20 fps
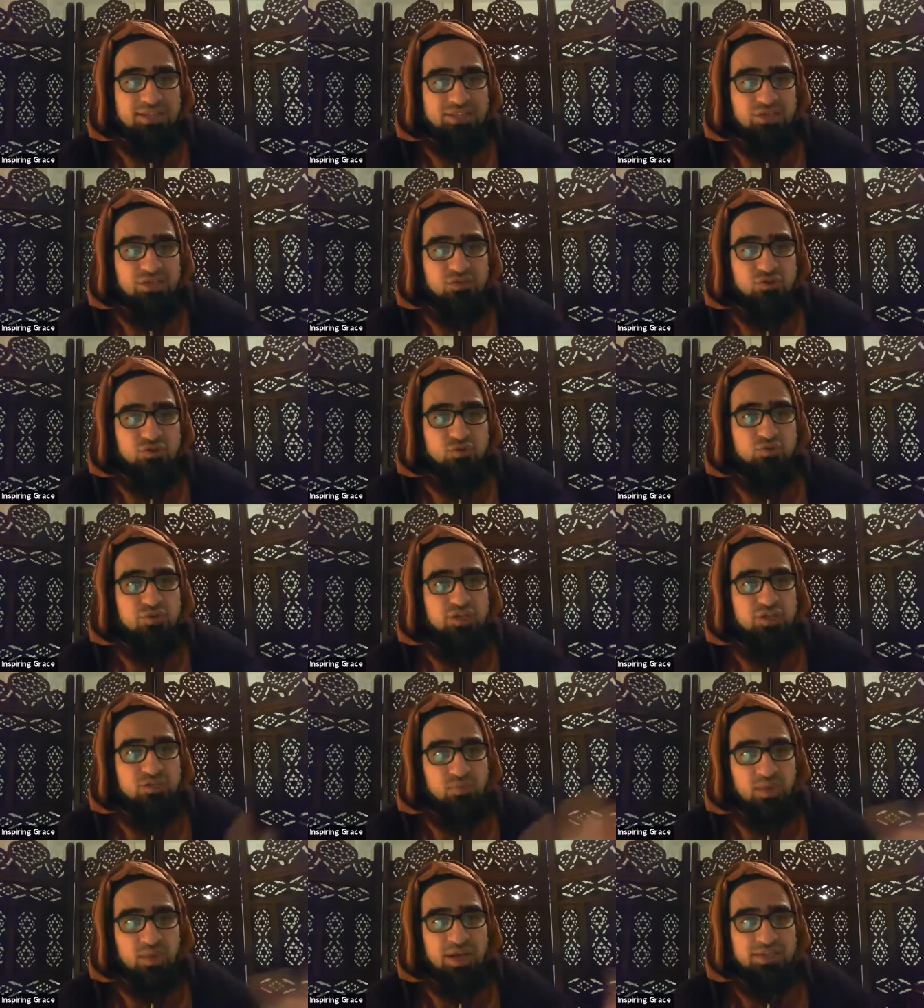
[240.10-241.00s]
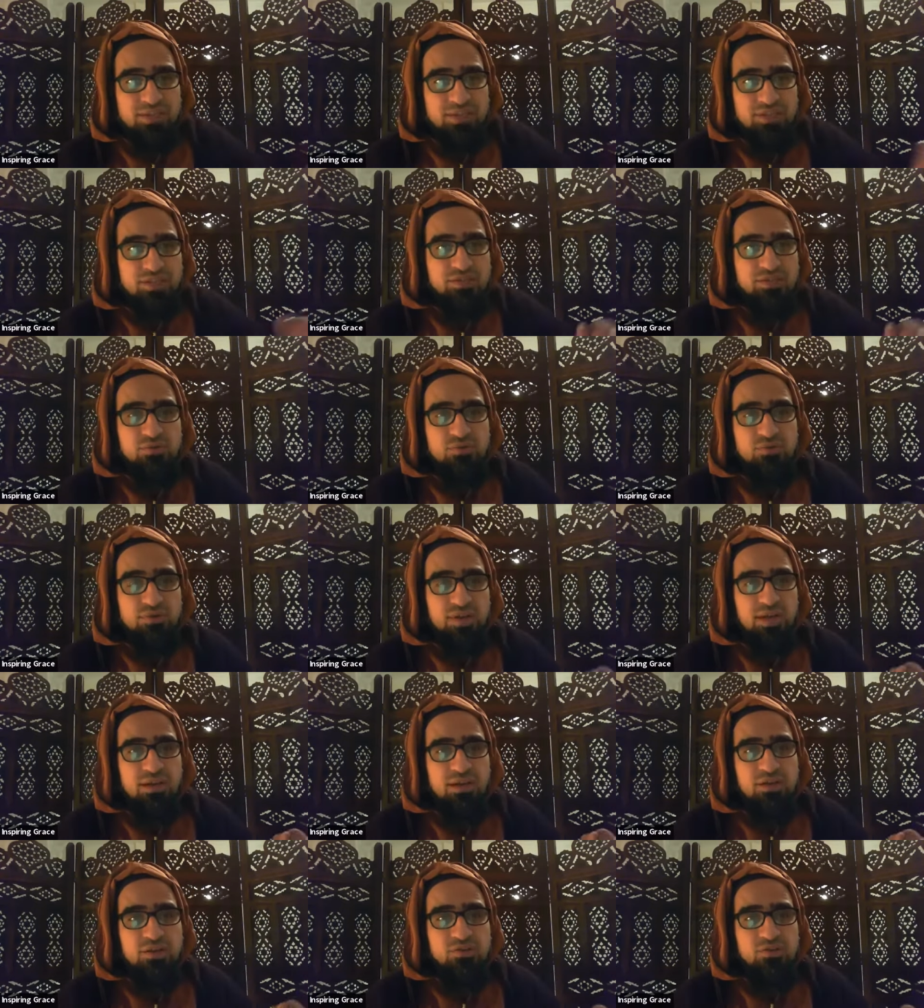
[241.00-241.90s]
did you do this? Why did you do
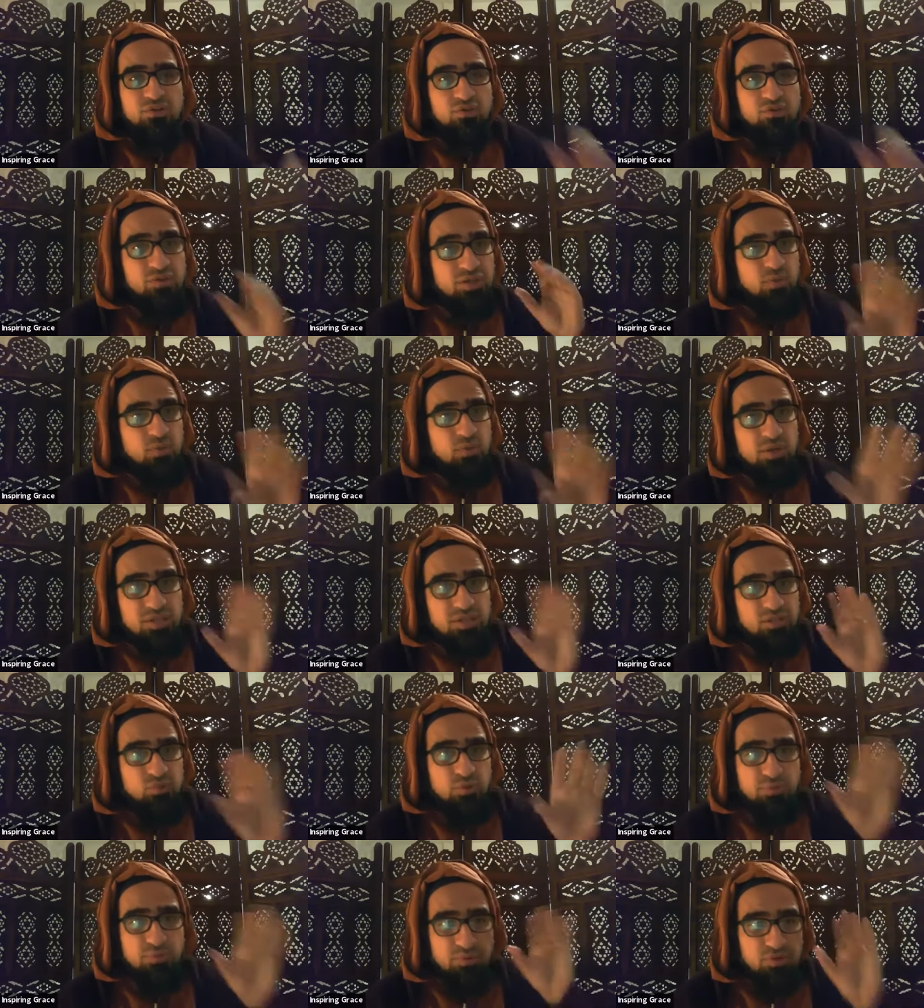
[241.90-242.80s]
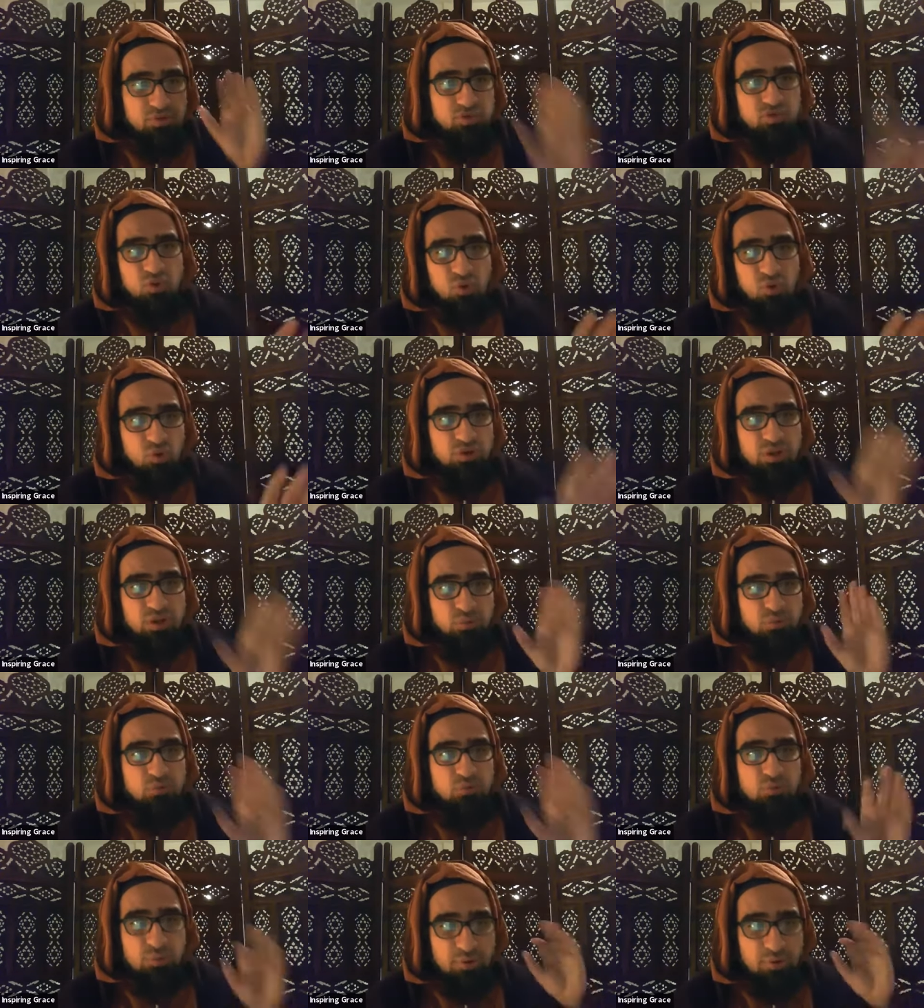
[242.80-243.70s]
that? So these questions will be shown and
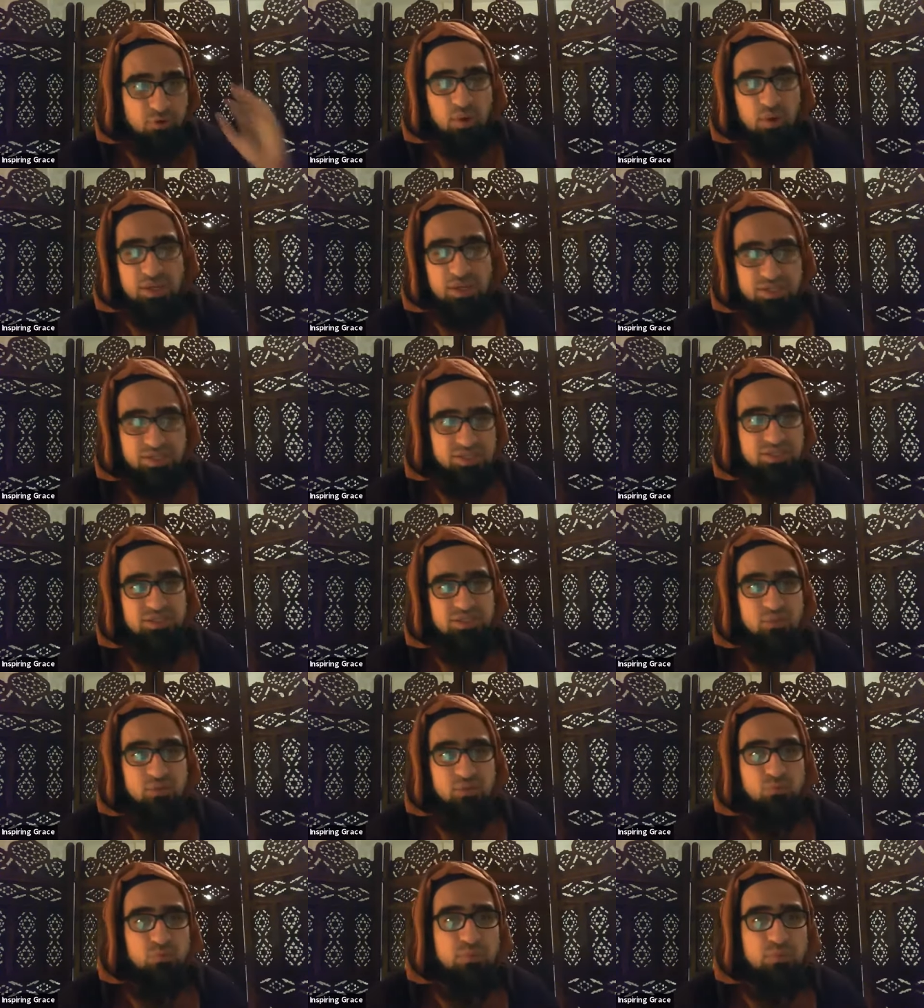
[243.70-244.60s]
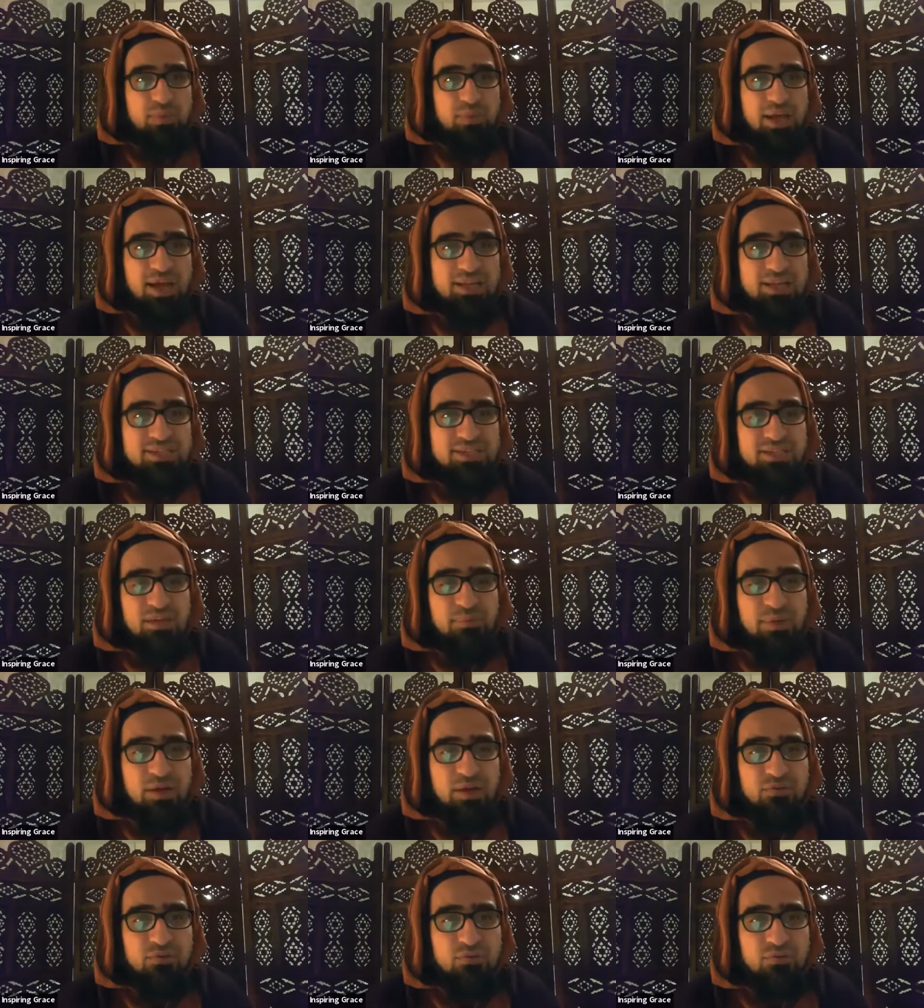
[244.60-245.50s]
we will be questioned and we will be asked
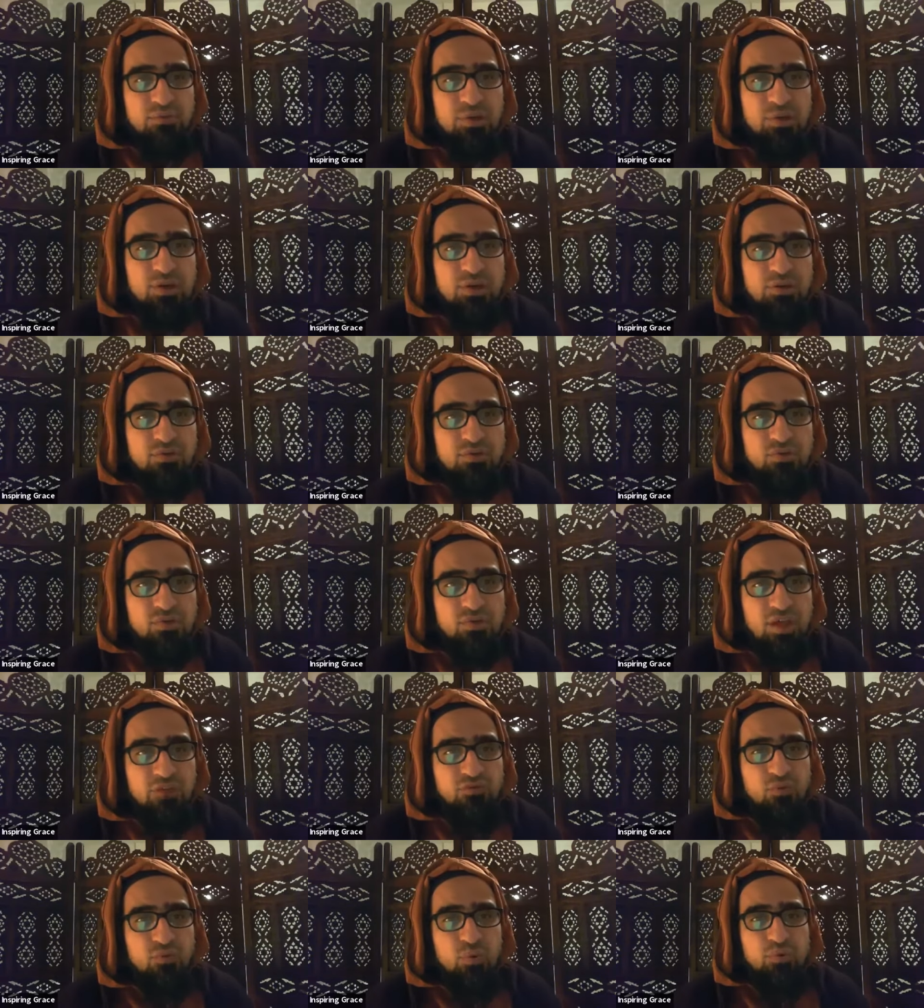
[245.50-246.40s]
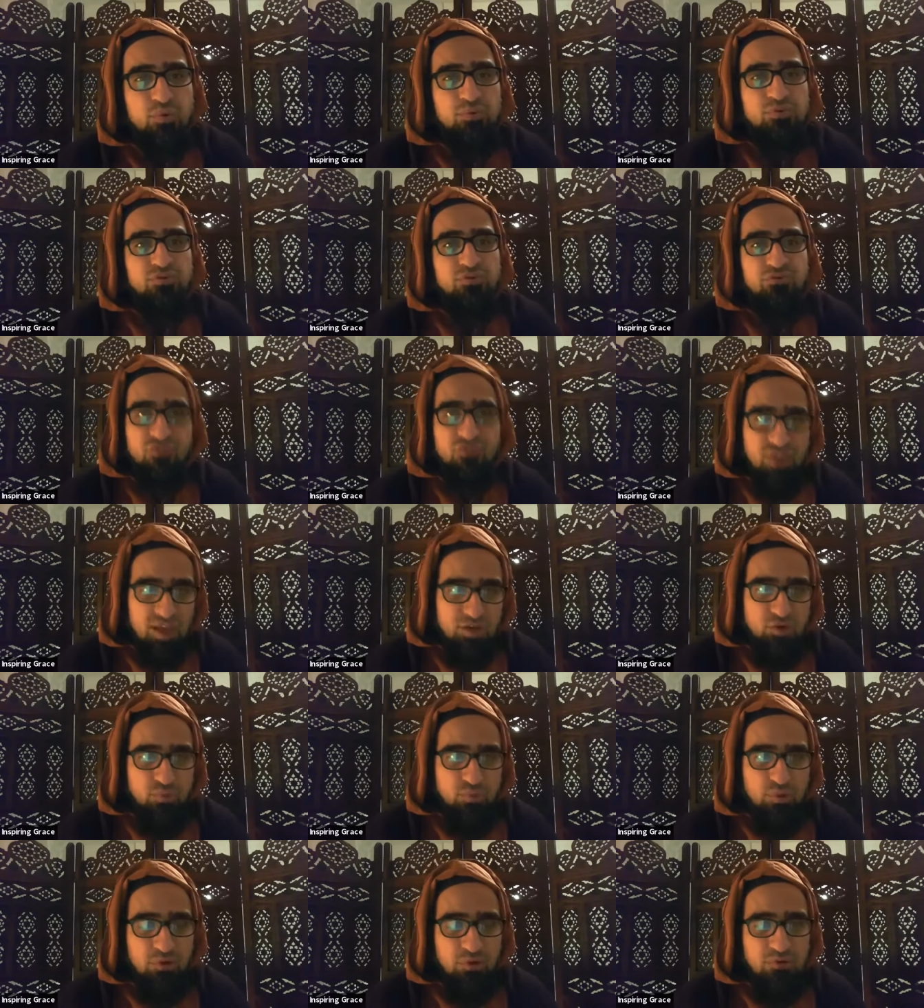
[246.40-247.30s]
about them. So therefore, when we
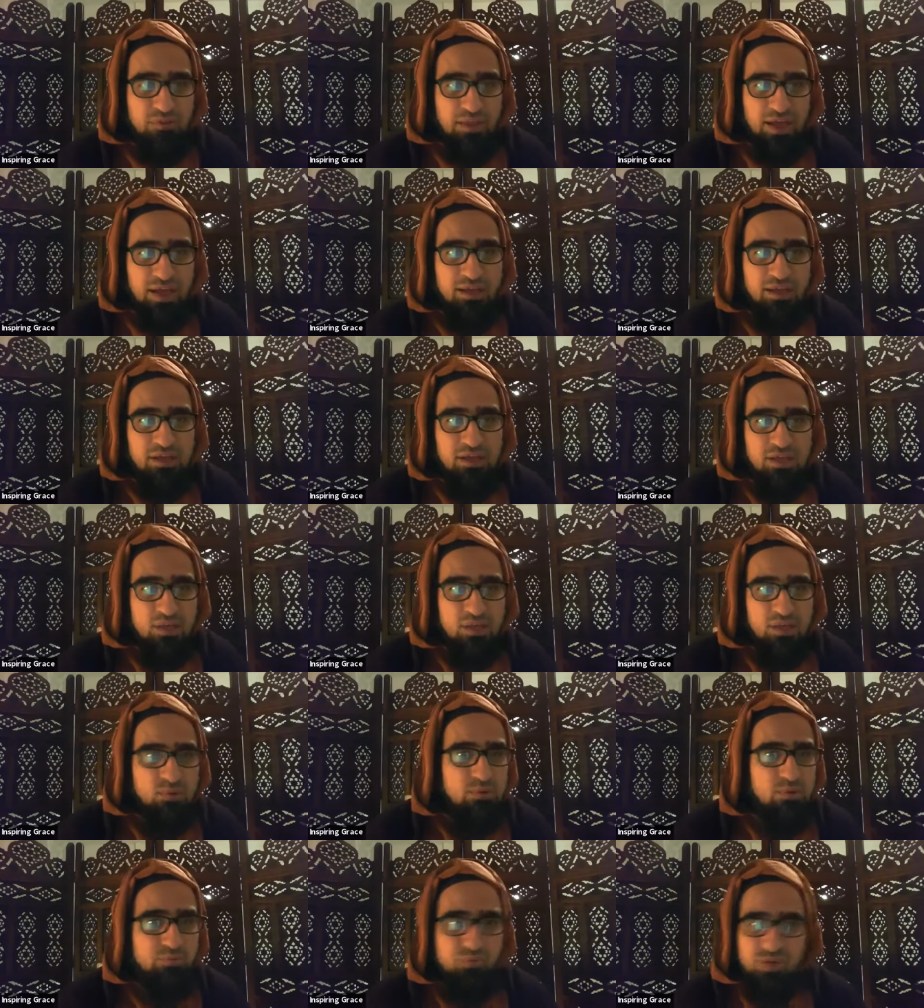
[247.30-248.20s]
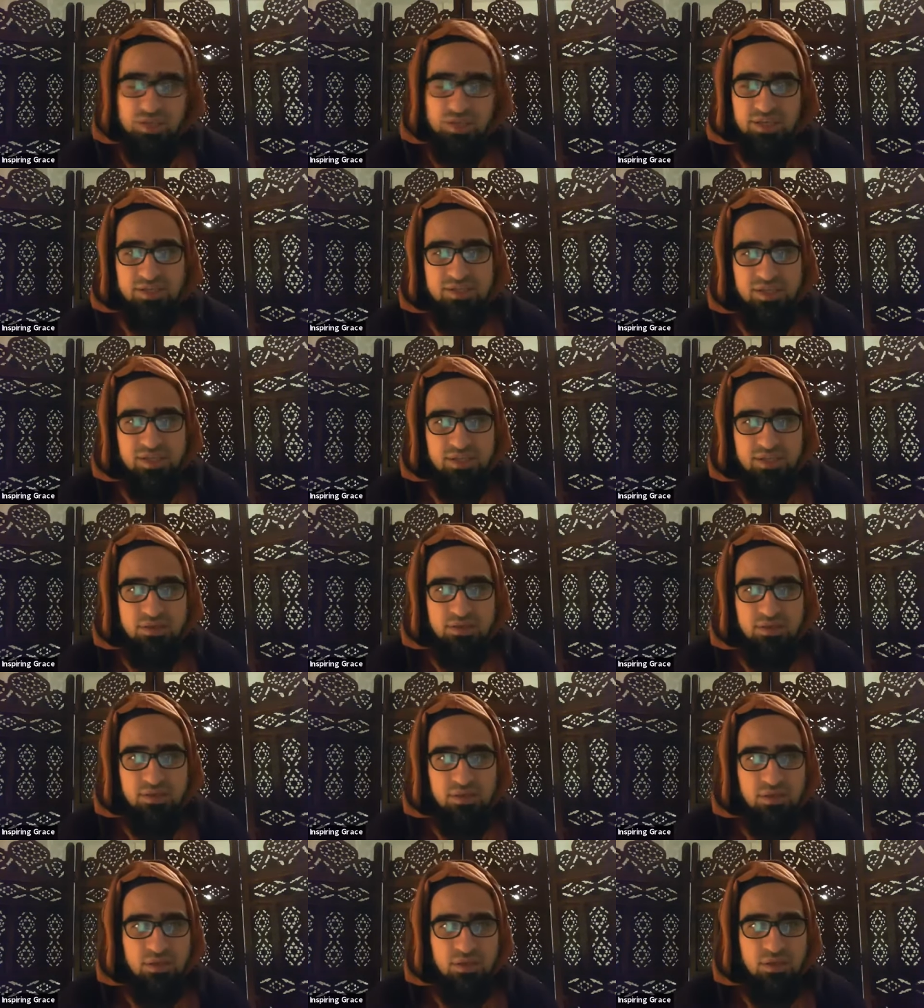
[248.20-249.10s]
reflect upon that, it will bring us in